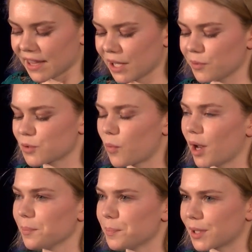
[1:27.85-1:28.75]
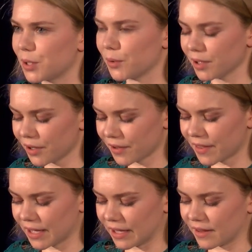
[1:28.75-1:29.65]
There was one peculiar
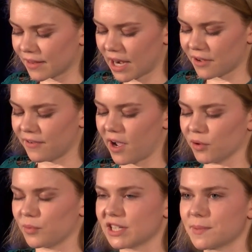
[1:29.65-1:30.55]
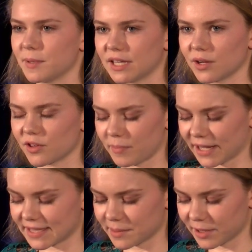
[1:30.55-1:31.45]
thing that I found when speaking with
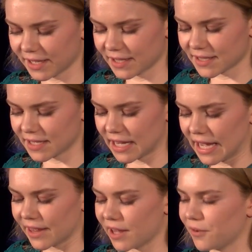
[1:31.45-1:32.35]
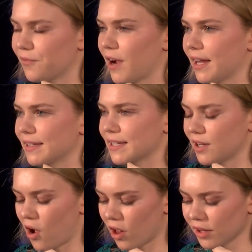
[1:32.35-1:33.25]
my siblings, their friends,
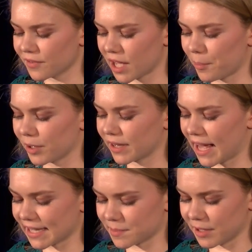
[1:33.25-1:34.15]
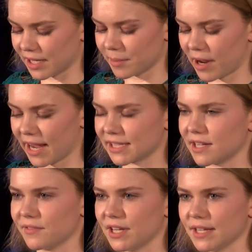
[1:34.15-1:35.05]
and all of the upperclassmen in my
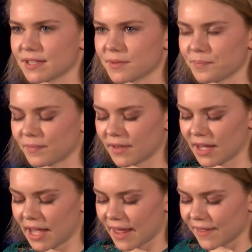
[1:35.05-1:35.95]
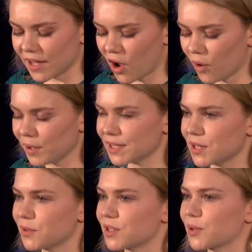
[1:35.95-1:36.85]
activities. They
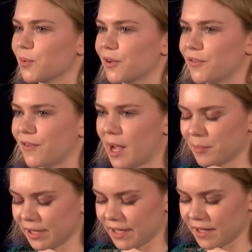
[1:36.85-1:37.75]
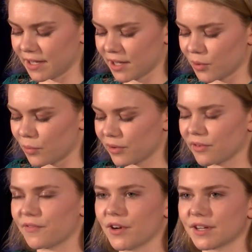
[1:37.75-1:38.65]
always used the word family when
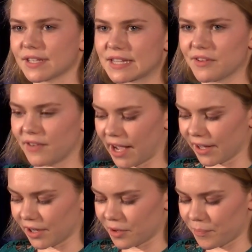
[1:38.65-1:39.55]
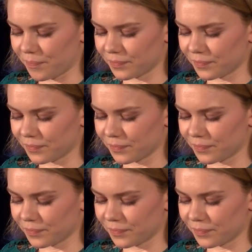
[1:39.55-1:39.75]
referring to St. Viator.